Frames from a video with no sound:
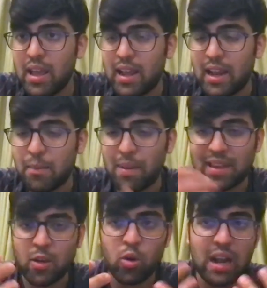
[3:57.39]
in
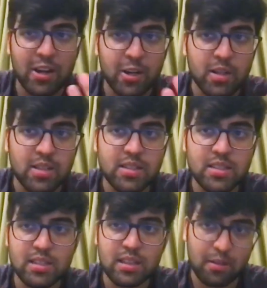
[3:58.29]
making
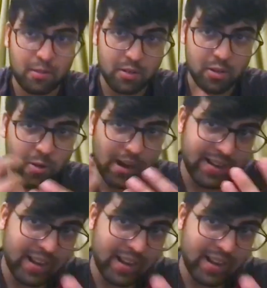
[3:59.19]
collaterals, writing